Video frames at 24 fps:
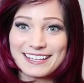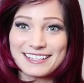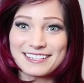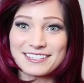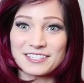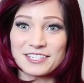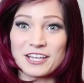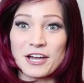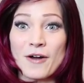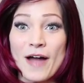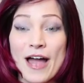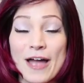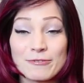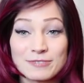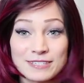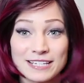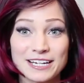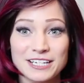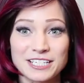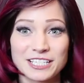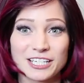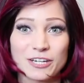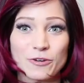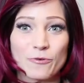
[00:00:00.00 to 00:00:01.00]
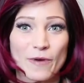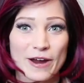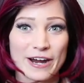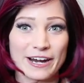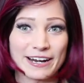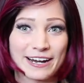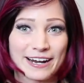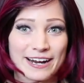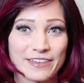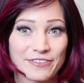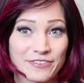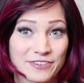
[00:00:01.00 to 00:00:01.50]
So I was actually
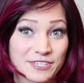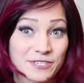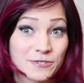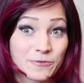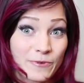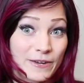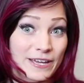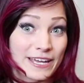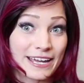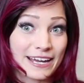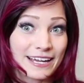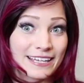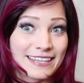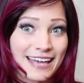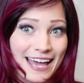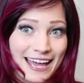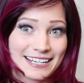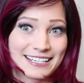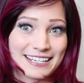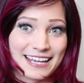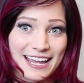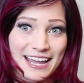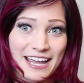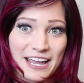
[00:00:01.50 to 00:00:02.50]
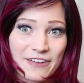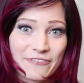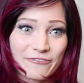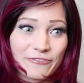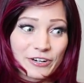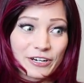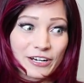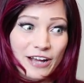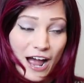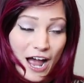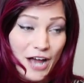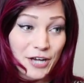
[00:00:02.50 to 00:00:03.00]
wearing this wig that day
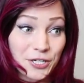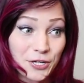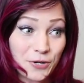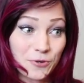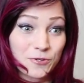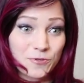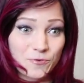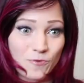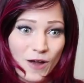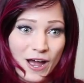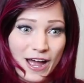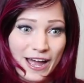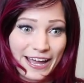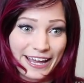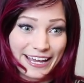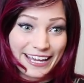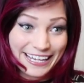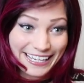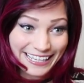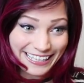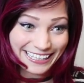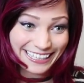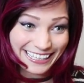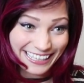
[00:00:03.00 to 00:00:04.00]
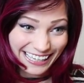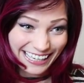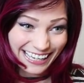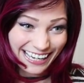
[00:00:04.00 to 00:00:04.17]
for God knows why.